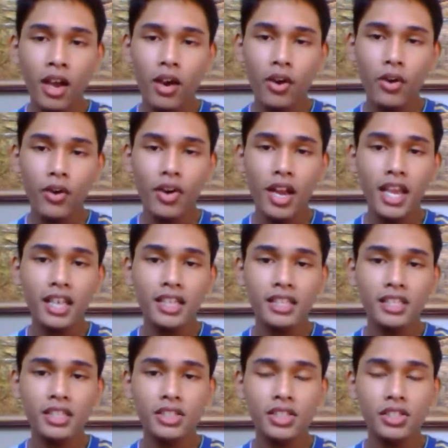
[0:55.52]
or it is
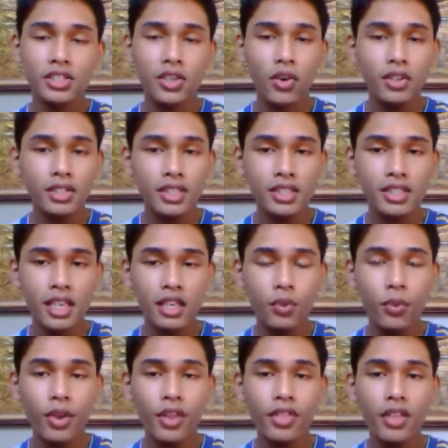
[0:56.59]
just consistent
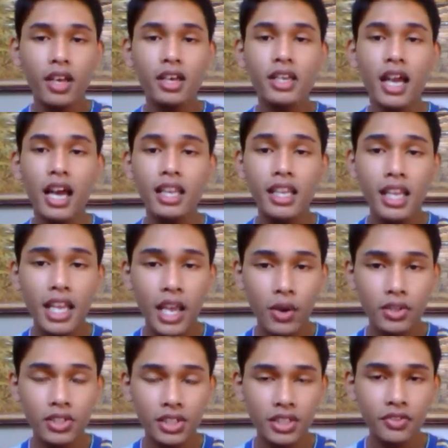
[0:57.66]
with a
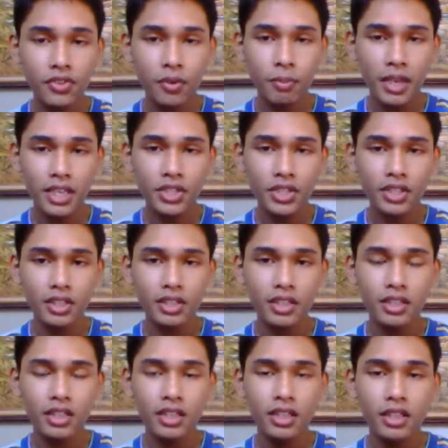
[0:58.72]
Galileo transformation.
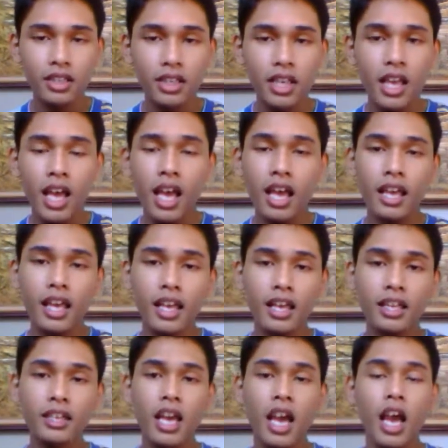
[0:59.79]

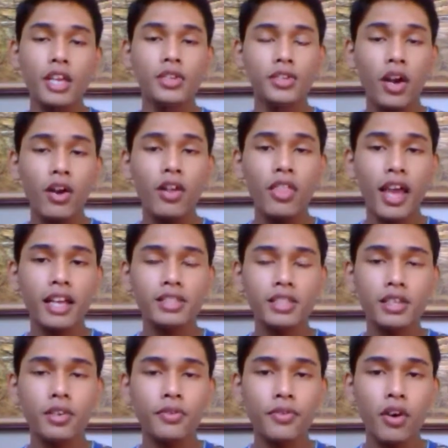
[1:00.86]
And you know that
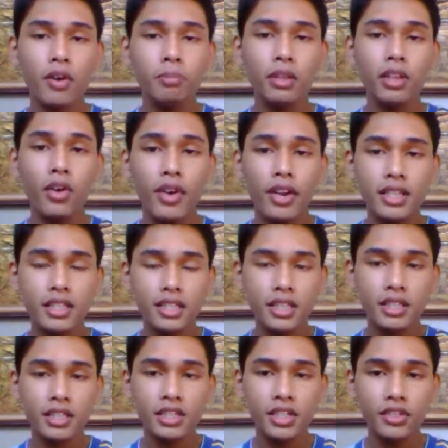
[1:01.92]
from Lorentz
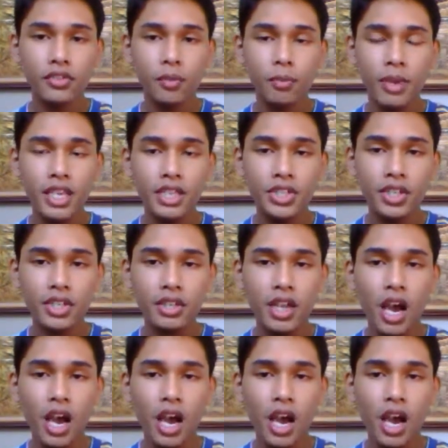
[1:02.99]
transformation,